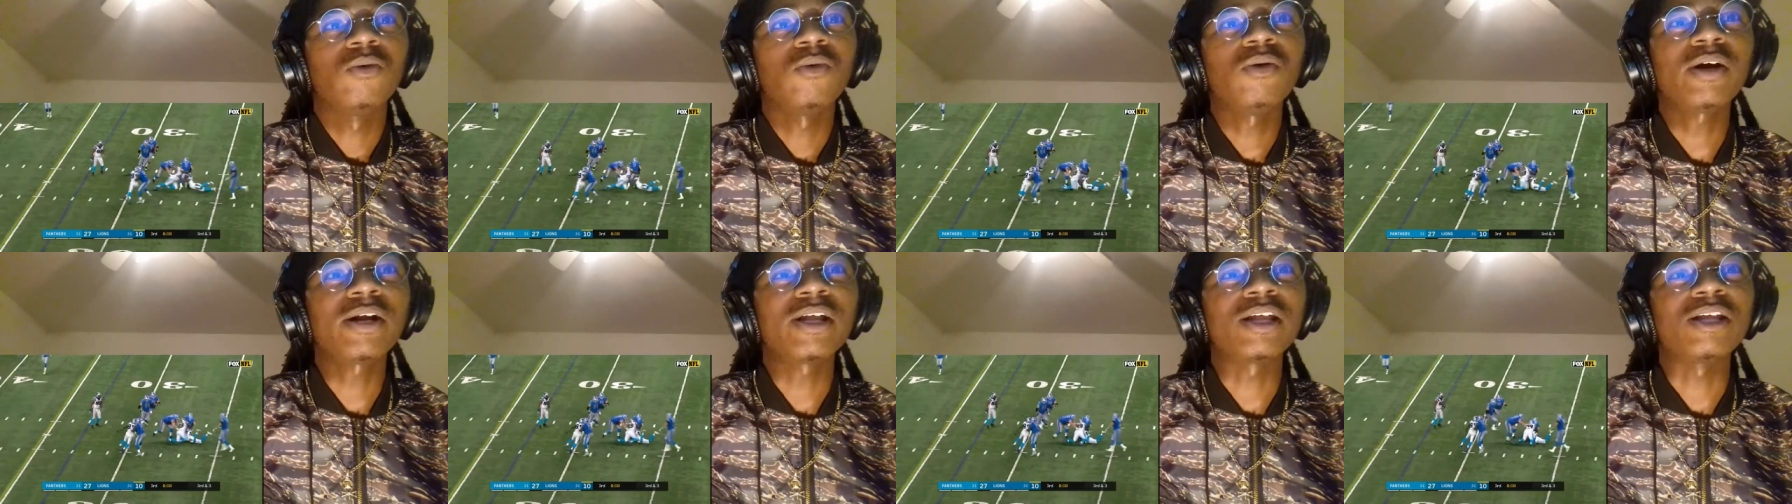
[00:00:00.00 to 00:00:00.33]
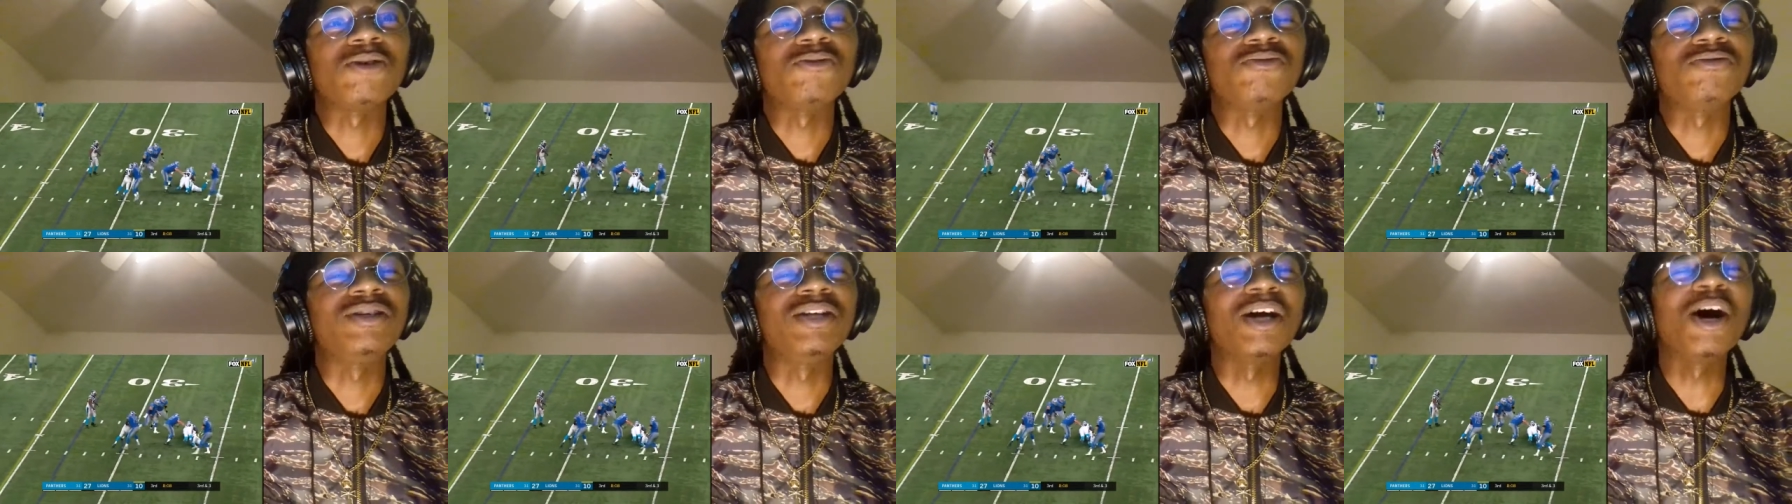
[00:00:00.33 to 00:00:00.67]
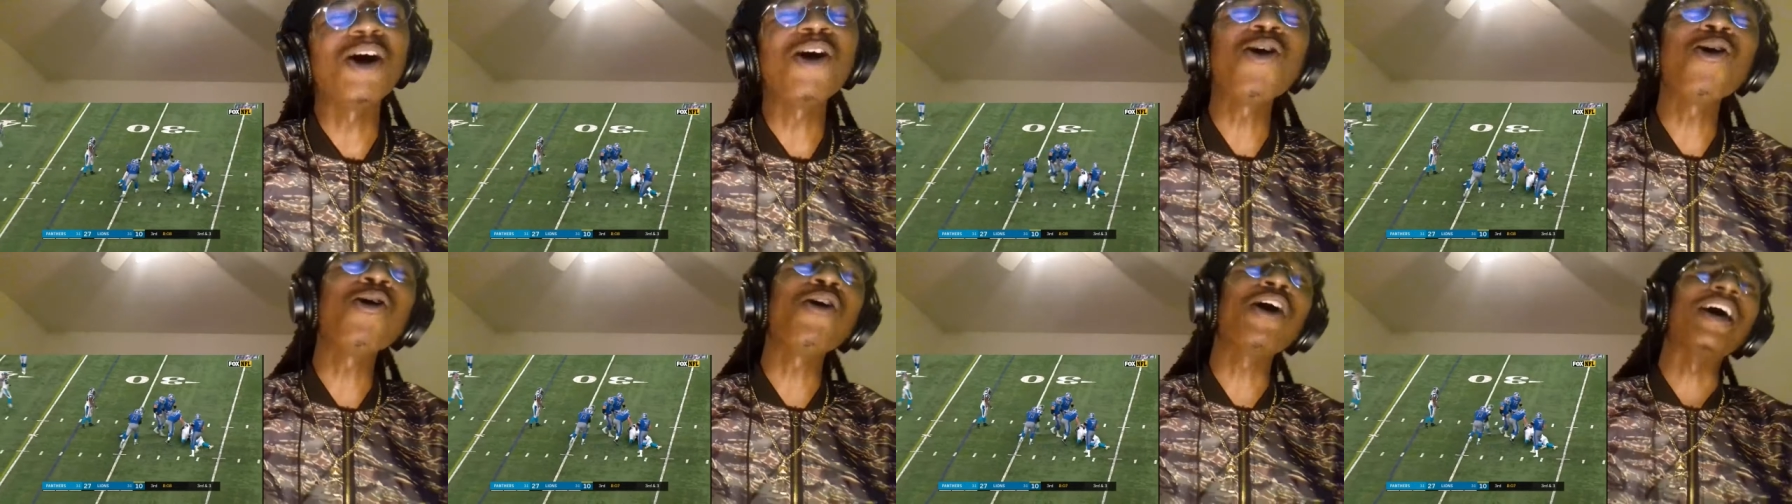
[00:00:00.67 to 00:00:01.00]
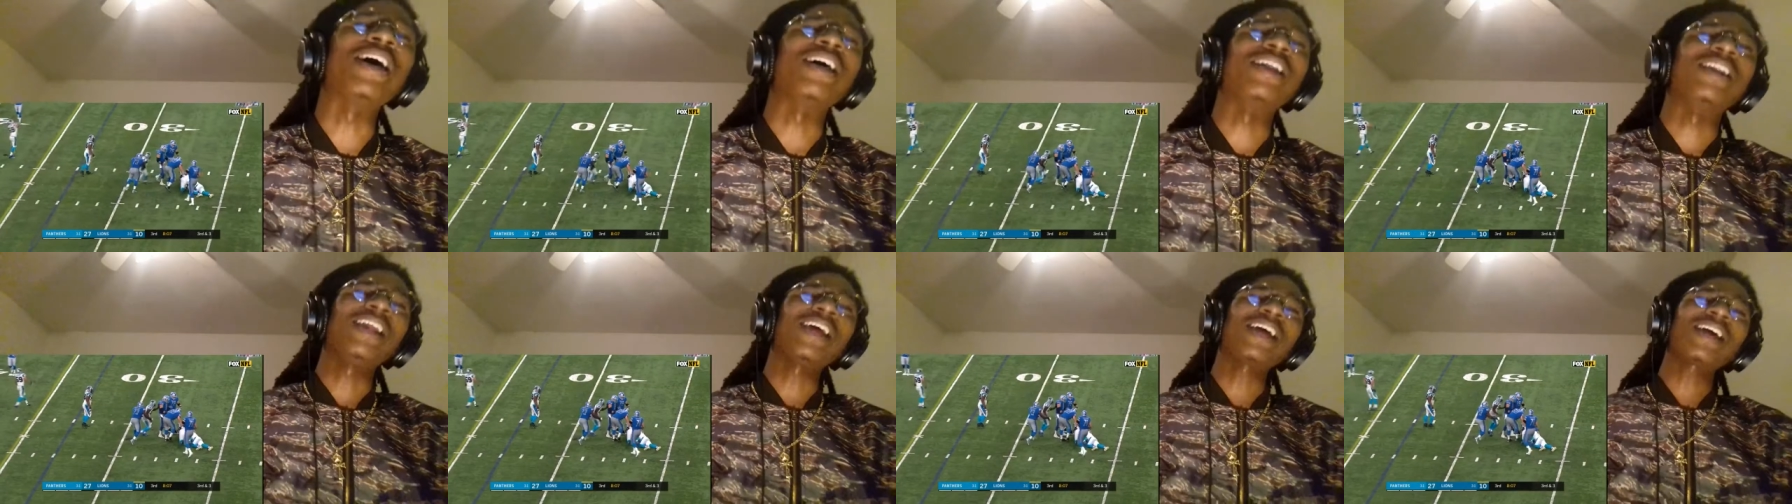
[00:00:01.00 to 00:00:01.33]
What are you doing,
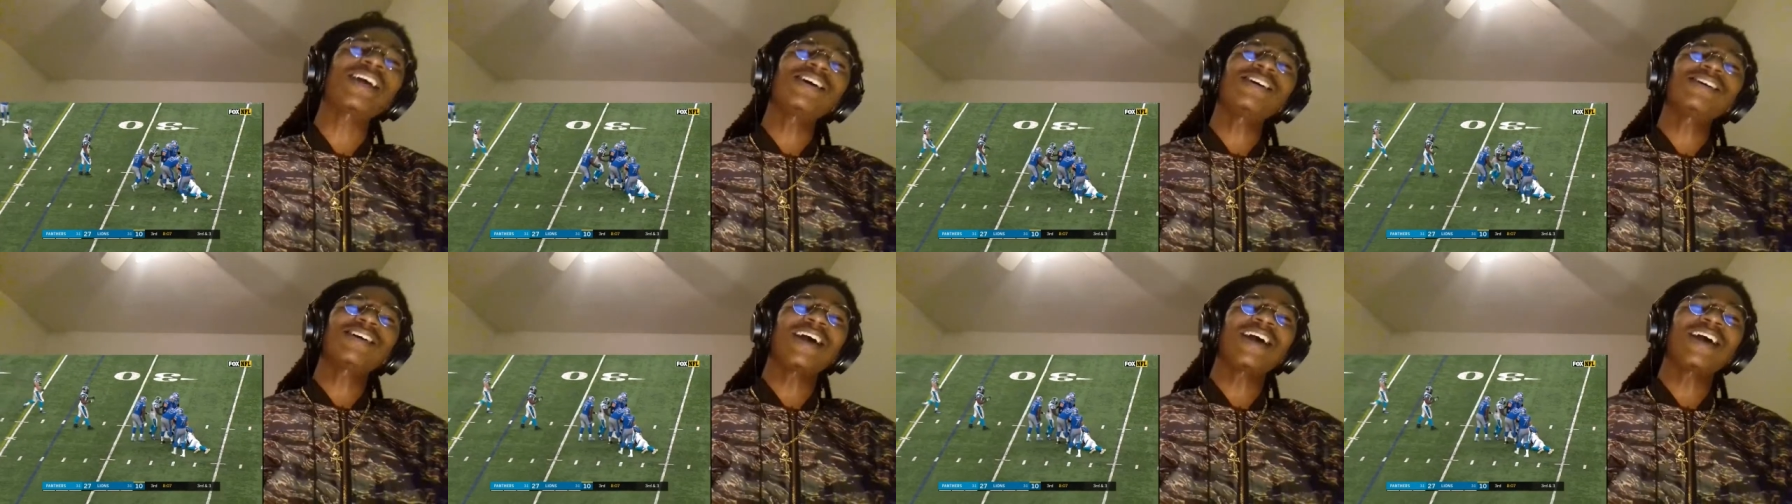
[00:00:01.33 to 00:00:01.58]
nigga?